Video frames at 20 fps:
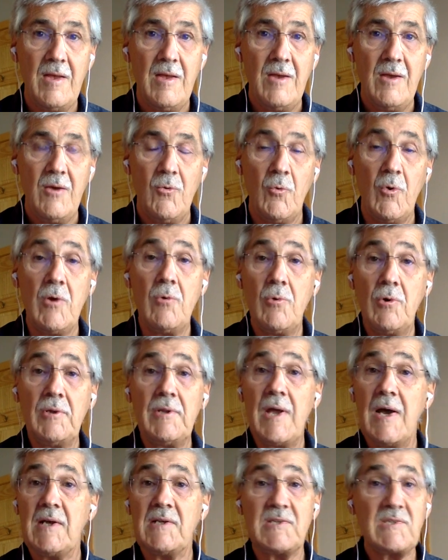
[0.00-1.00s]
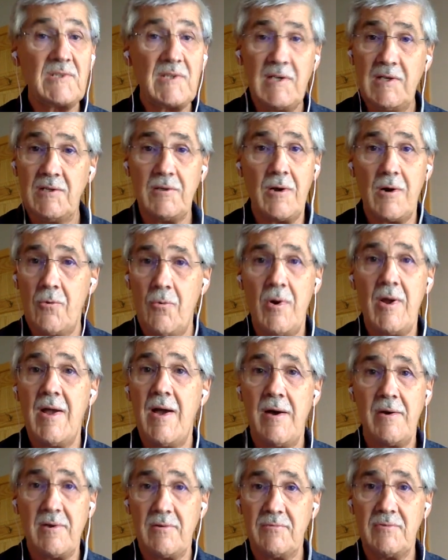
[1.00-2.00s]
We will not skill our way out
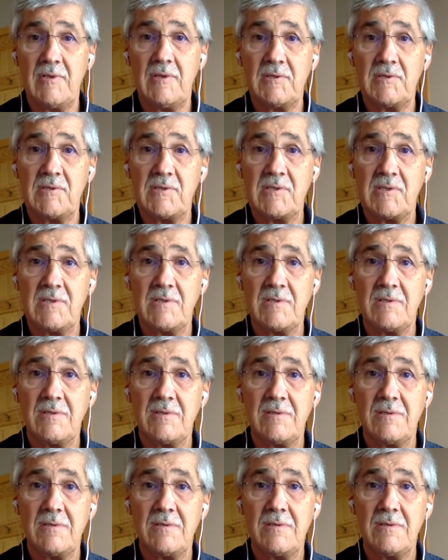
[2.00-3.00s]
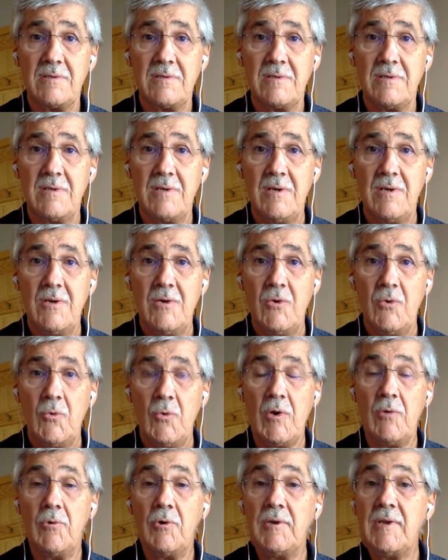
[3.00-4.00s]
of this. We
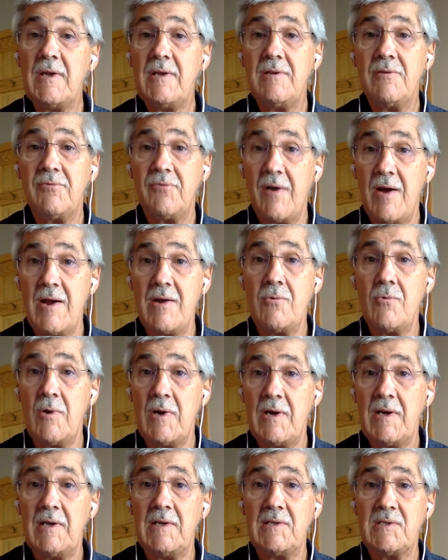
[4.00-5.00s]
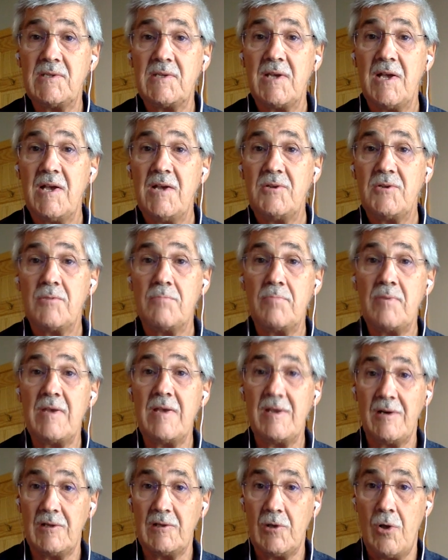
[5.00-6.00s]
will need to find ways to be
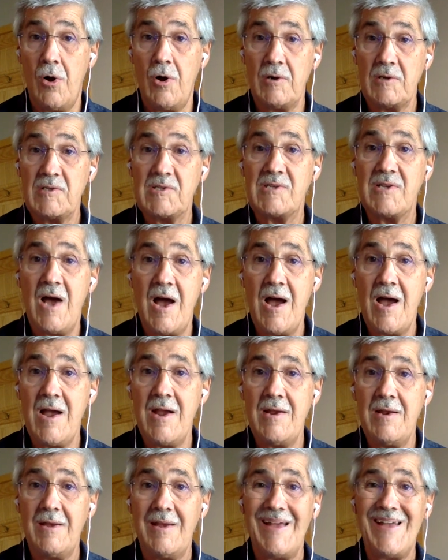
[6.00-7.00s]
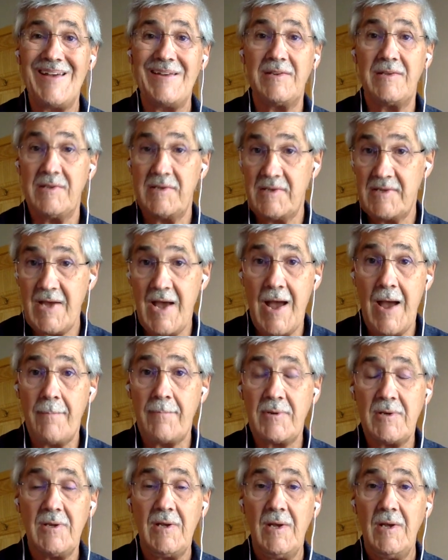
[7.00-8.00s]
alongside and adapt
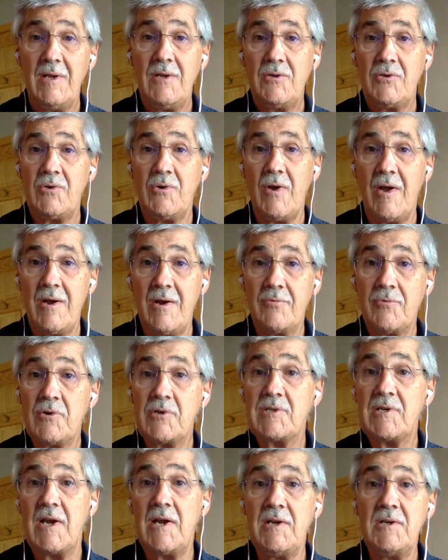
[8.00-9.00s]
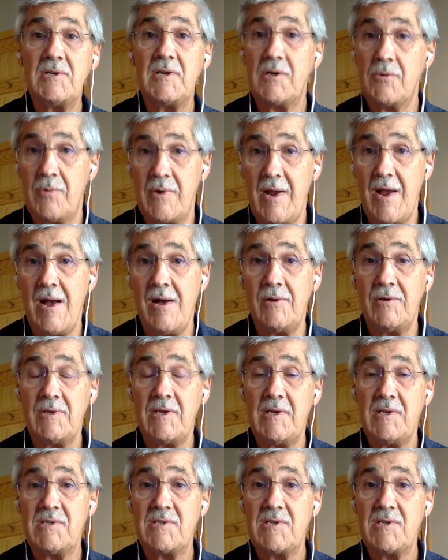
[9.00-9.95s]
to ever-changing realities